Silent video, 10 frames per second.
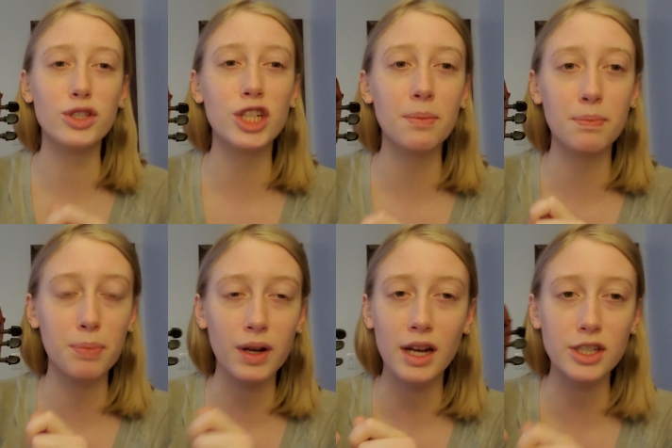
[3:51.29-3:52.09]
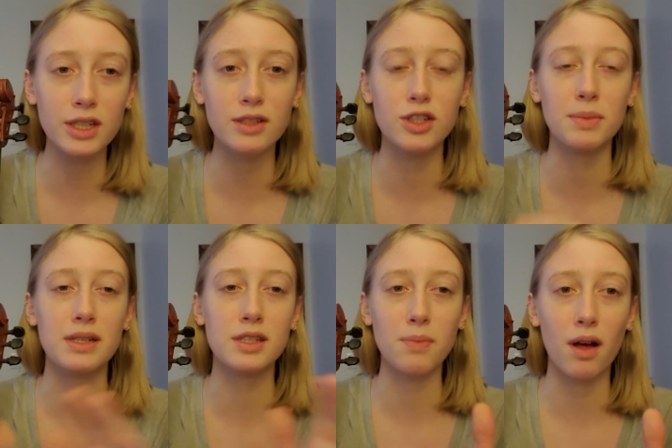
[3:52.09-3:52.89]
cheap percussion
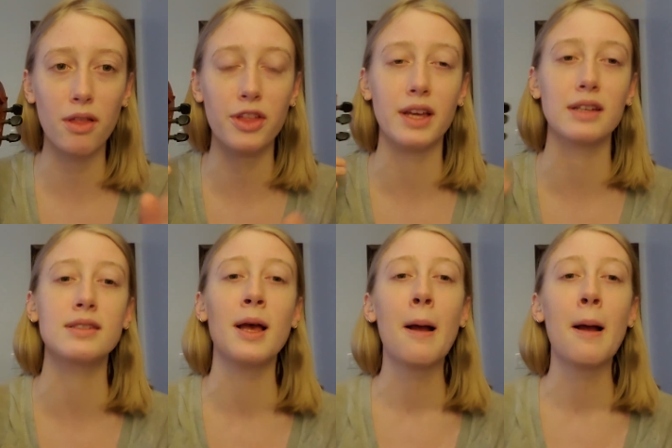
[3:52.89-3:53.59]
instruments, small things.